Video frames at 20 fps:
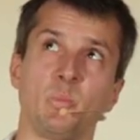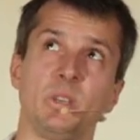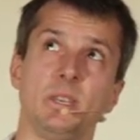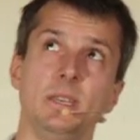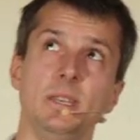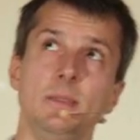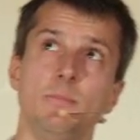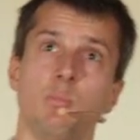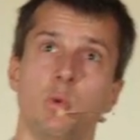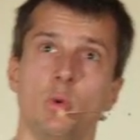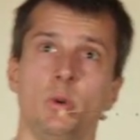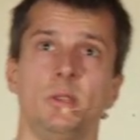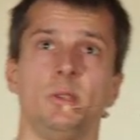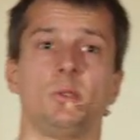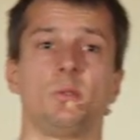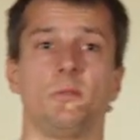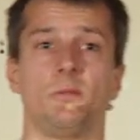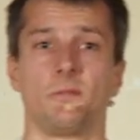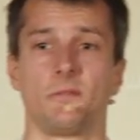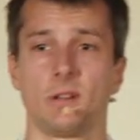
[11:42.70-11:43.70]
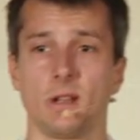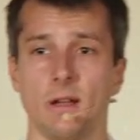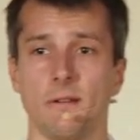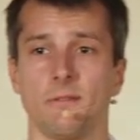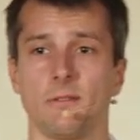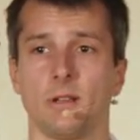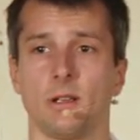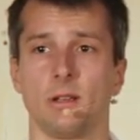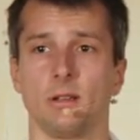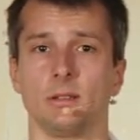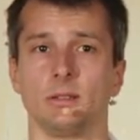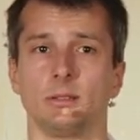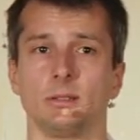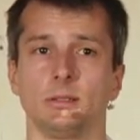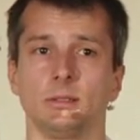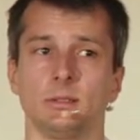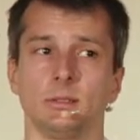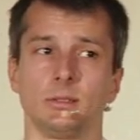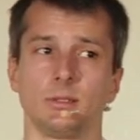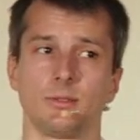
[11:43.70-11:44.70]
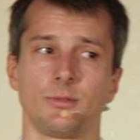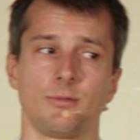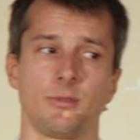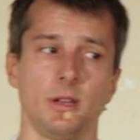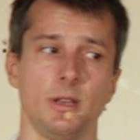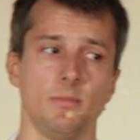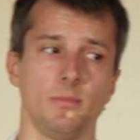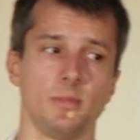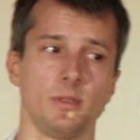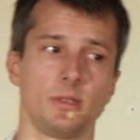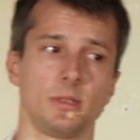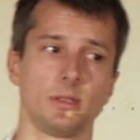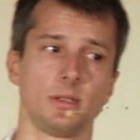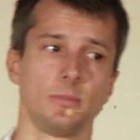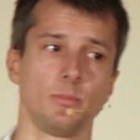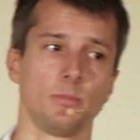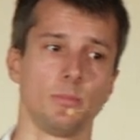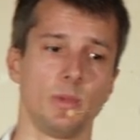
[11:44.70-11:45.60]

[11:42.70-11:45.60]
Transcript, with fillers: key points of Kafka Streams,